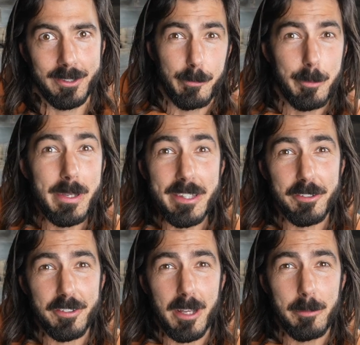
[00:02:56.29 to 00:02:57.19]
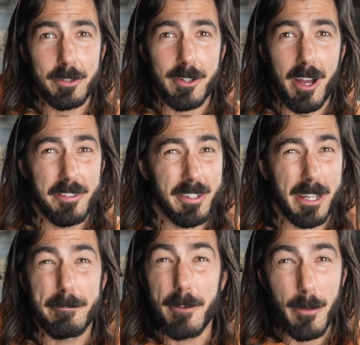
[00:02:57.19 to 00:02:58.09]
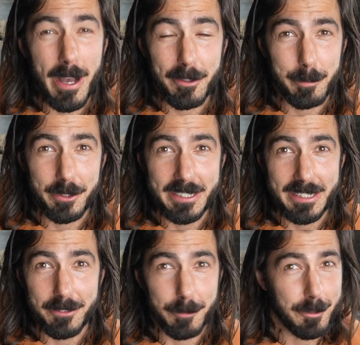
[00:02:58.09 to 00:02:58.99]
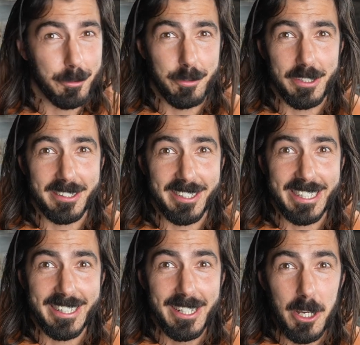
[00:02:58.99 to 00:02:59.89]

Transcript: To me, this just comes across as like a faux expertise, virtue signaling,